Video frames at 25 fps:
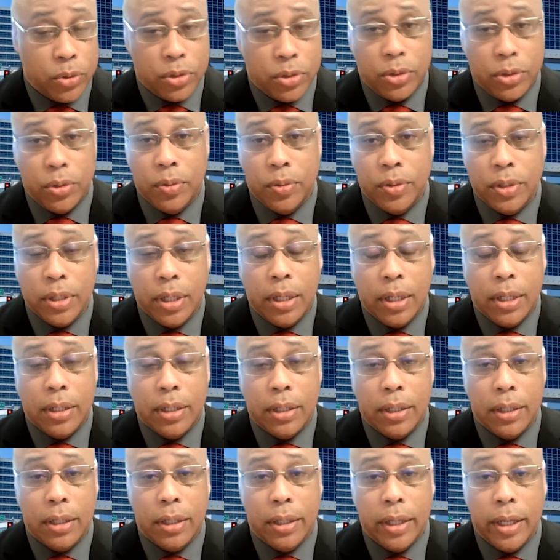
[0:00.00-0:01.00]
student
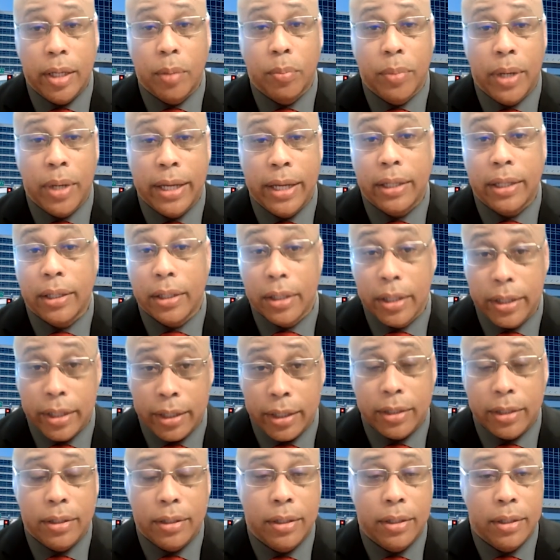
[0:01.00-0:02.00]
in my
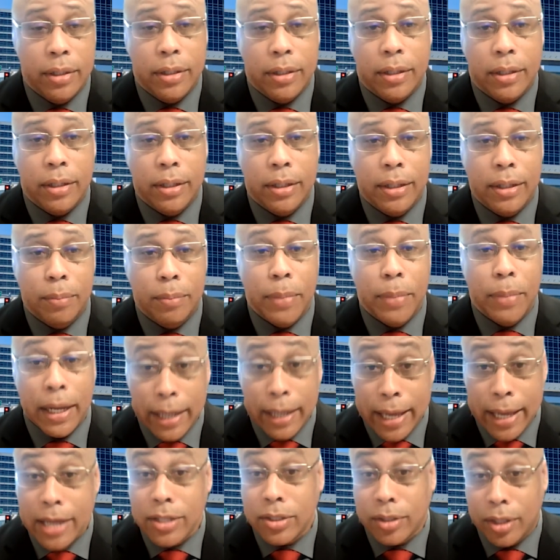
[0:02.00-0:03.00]
clinic, my
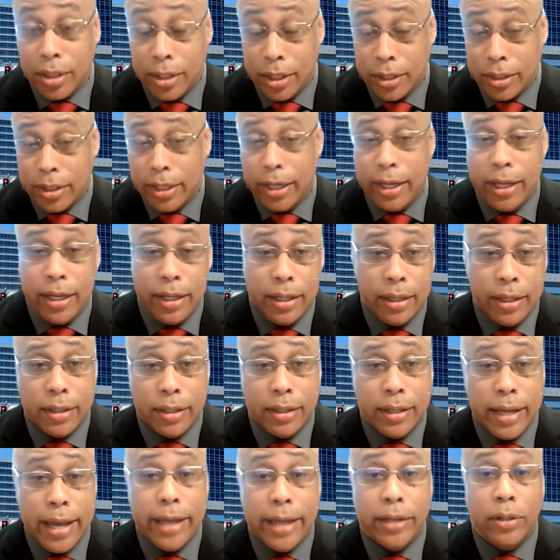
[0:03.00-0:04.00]
last clinic day
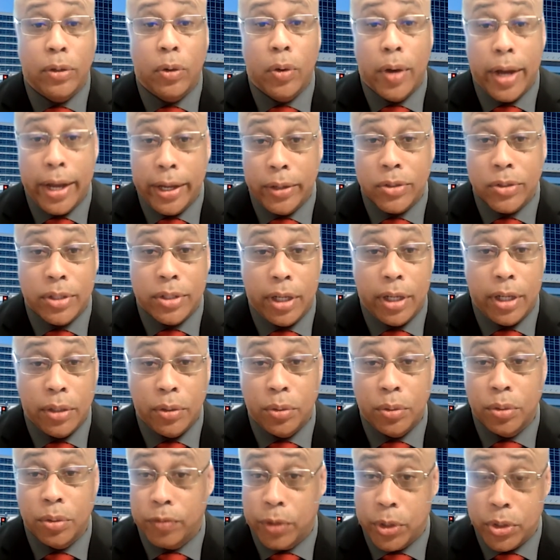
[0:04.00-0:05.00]
at Ohio State
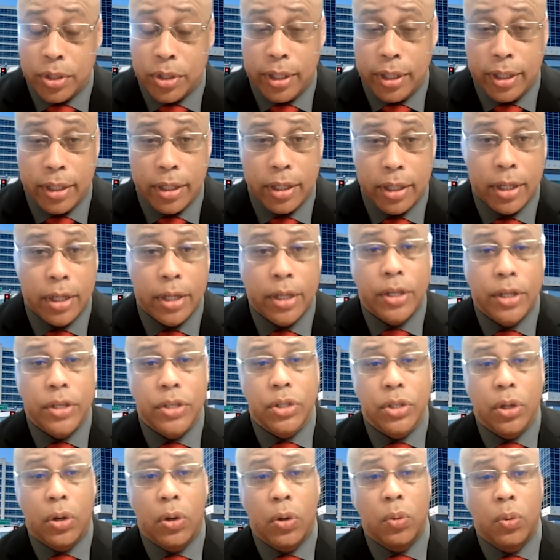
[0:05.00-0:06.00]
University.
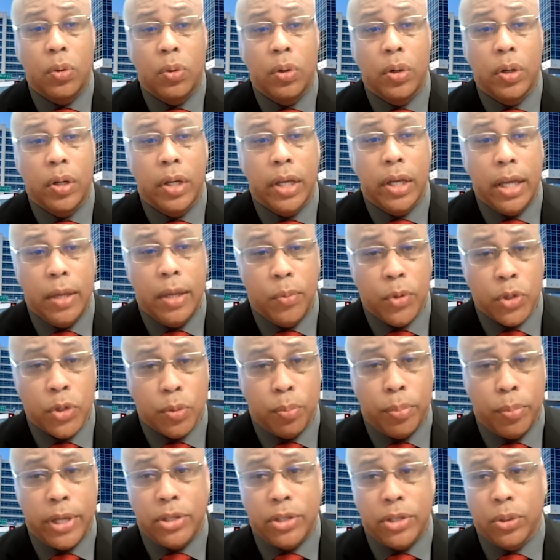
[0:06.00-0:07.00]
So he was
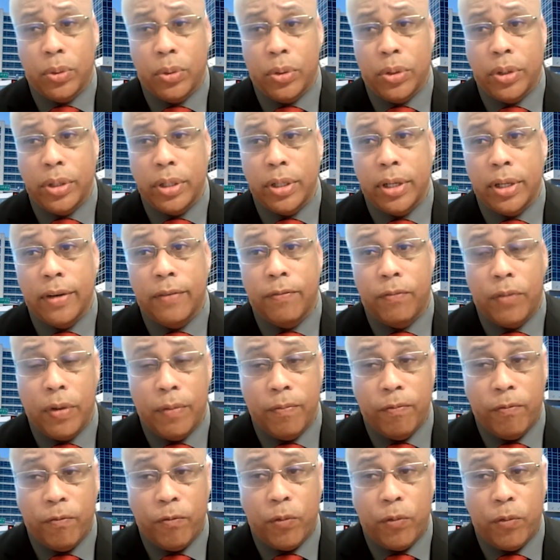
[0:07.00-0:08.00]
mentored
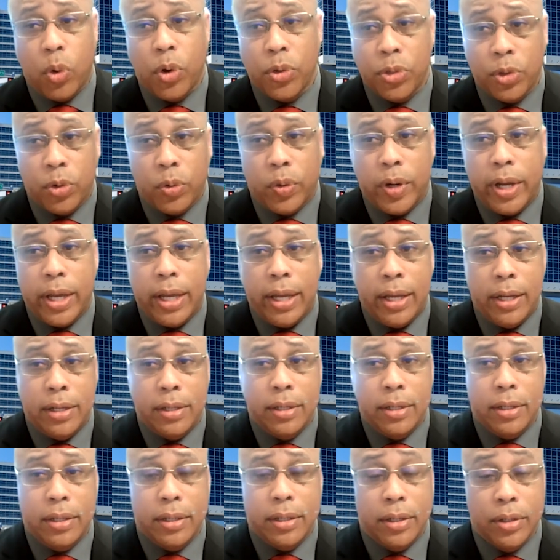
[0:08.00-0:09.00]
from fourth
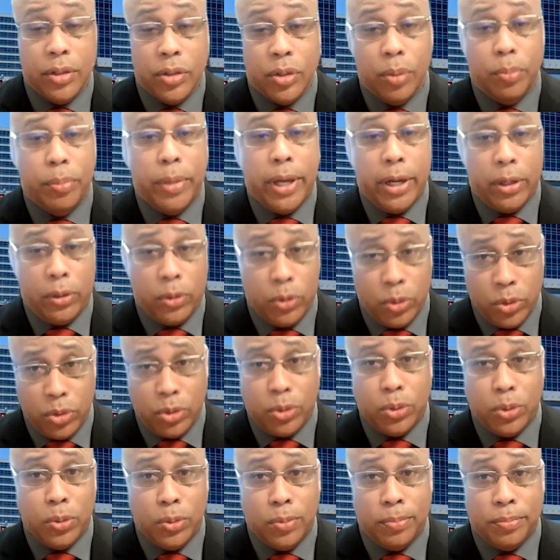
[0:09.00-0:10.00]
grade to medical
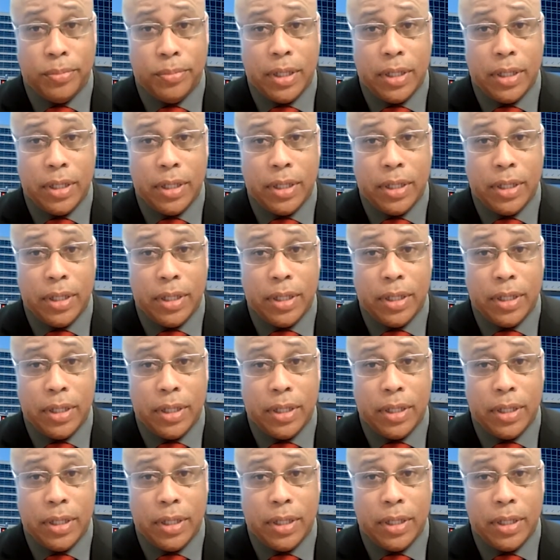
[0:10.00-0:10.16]
school.